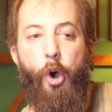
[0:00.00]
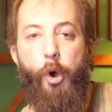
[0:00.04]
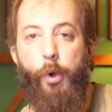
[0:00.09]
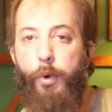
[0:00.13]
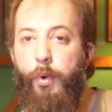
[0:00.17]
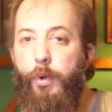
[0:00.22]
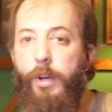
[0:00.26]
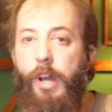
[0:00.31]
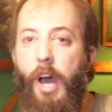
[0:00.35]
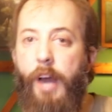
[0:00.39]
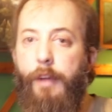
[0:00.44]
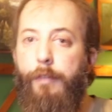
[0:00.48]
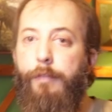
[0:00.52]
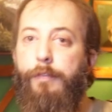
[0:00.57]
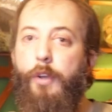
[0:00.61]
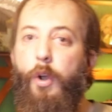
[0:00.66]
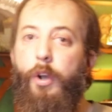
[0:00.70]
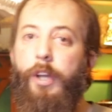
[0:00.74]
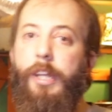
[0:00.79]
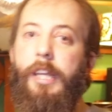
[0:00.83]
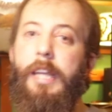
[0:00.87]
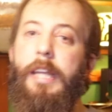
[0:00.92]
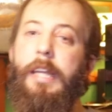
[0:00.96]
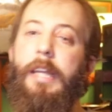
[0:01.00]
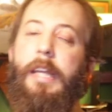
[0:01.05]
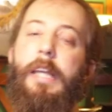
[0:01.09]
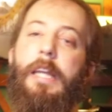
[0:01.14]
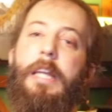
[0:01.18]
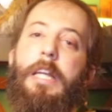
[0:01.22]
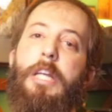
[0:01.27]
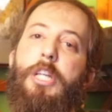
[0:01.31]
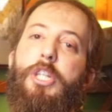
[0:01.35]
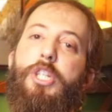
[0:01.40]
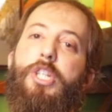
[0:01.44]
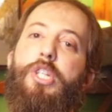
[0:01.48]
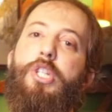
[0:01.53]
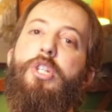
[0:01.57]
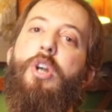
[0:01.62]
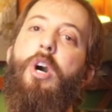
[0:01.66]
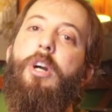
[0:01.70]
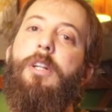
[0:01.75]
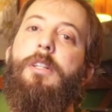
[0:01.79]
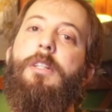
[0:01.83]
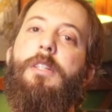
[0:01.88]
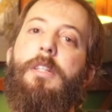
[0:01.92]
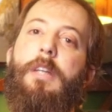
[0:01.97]
Runar Fjölkyngi is
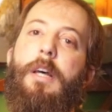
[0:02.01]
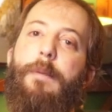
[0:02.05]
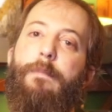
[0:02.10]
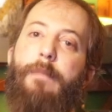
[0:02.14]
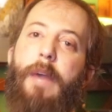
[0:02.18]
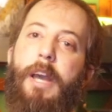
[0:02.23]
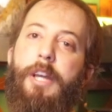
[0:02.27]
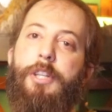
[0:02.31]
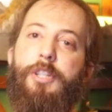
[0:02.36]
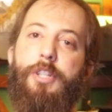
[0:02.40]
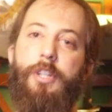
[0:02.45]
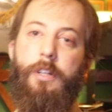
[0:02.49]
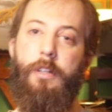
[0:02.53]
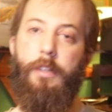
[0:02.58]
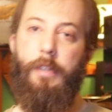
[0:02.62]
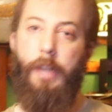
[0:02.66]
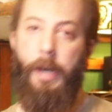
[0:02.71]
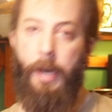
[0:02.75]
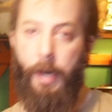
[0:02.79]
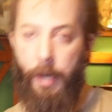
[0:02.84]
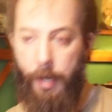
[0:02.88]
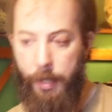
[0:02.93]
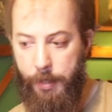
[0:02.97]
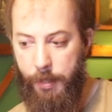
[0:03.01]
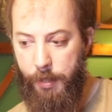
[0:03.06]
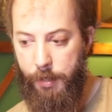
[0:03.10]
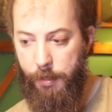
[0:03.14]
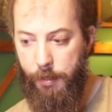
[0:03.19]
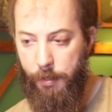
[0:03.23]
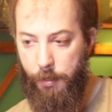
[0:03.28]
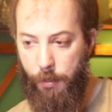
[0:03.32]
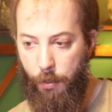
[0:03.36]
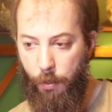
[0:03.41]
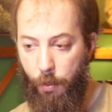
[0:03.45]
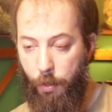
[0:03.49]
not a magical art